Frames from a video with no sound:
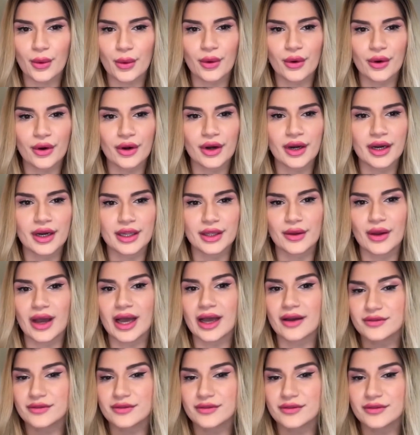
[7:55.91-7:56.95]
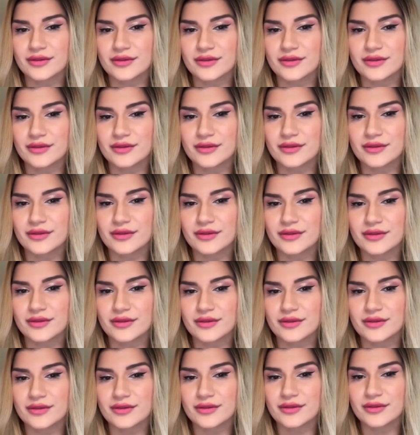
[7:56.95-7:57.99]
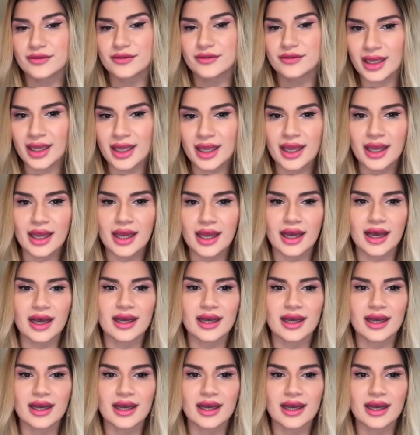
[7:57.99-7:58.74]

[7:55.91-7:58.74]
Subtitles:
or you have to have your high school diploma.